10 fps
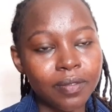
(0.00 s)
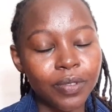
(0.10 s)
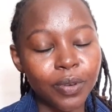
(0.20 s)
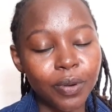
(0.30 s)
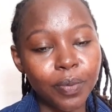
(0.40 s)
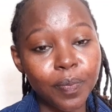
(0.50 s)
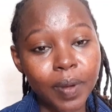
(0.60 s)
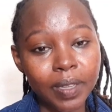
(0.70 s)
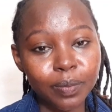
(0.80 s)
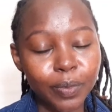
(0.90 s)
your
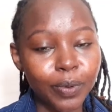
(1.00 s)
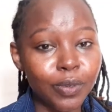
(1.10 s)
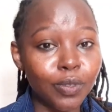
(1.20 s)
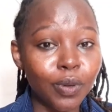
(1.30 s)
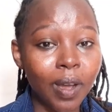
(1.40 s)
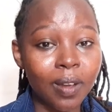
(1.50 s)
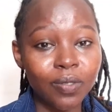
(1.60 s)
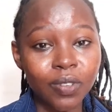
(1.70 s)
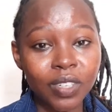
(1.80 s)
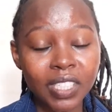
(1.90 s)
passport, you have your